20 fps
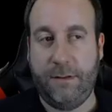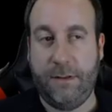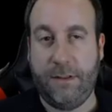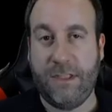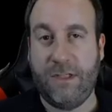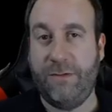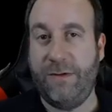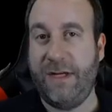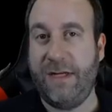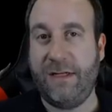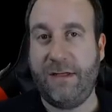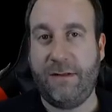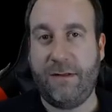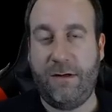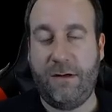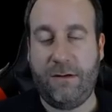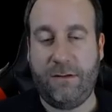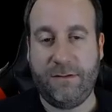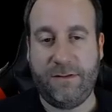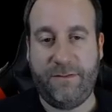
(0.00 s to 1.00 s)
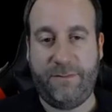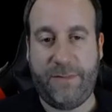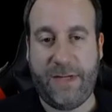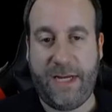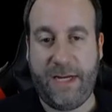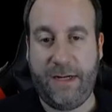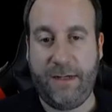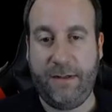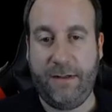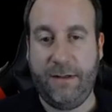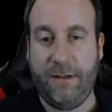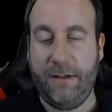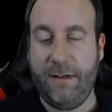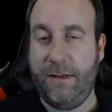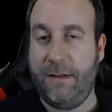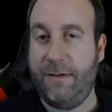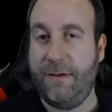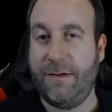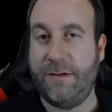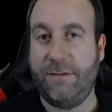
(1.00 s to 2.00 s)
So when you get to the Halls of Pain,
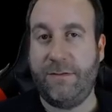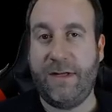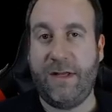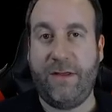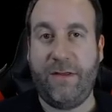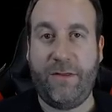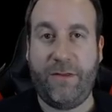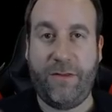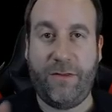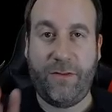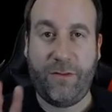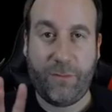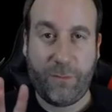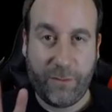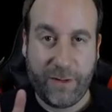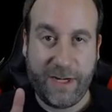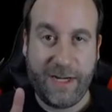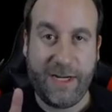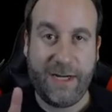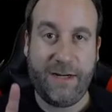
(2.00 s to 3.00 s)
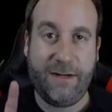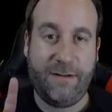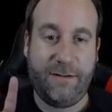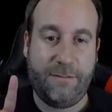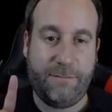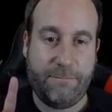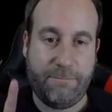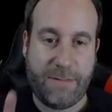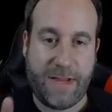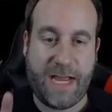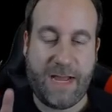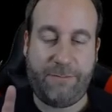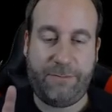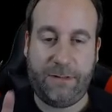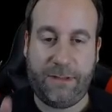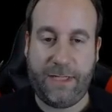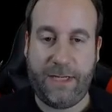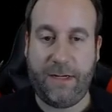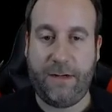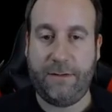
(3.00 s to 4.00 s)
there's only three map
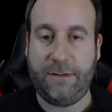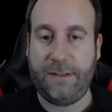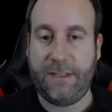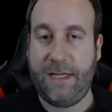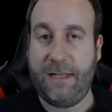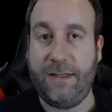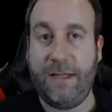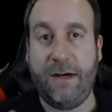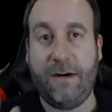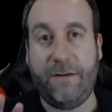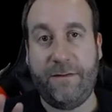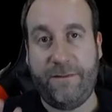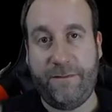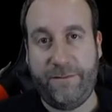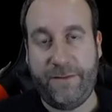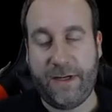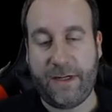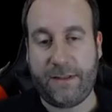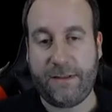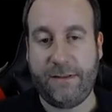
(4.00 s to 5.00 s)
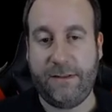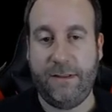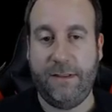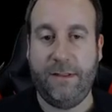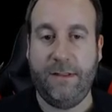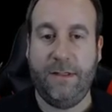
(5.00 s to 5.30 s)
layouts, and they are fixed.